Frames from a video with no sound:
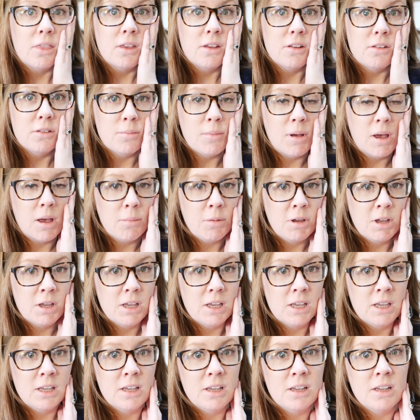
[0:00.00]
This mama
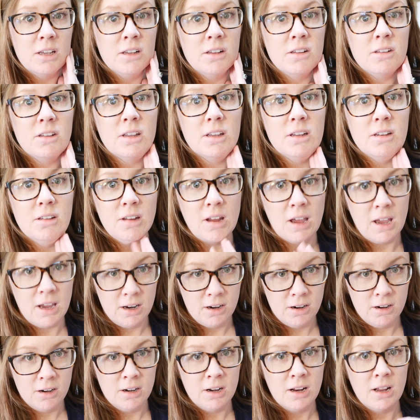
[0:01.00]
is
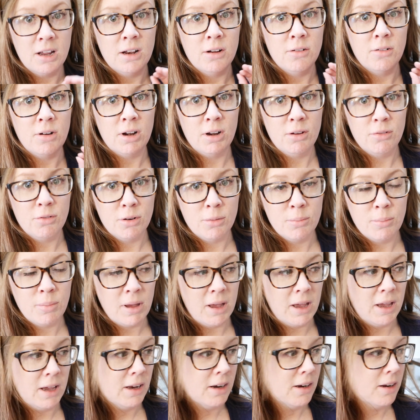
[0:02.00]
tired and ready for
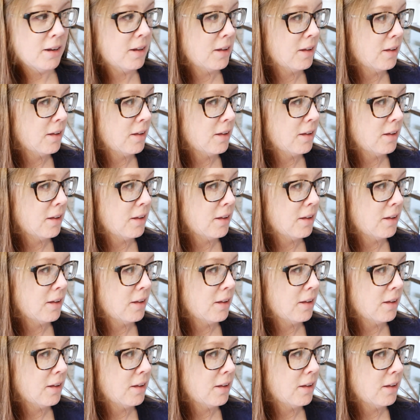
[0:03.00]
bed.